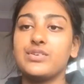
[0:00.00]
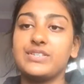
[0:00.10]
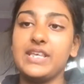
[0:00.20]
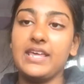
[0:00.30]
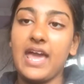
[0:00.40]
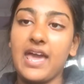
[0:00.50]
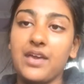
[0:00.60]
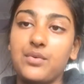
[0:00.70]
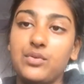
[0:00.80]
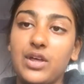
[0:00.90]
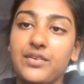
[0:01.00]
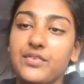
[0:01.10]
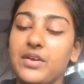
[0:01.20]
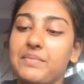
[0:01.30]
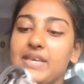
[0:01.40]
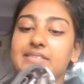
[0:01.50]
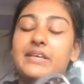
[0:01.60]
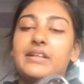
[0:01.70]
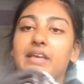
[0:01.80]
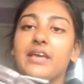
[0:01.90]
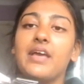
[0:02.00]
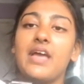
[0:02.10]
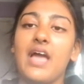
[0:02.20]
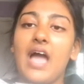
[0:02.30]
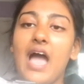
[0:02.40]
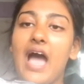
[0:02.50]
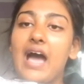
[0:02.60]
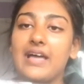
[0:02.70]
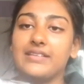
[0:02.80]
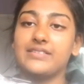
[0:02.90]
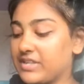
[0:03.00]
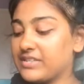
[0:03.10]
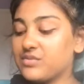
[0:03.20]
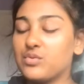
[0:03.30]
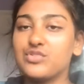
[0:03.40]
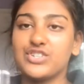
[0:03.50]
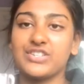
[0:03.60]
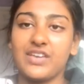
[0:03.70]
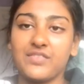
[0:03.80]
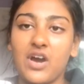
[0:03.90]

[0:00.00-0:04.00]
Got CK all over it basically. And these are all just gift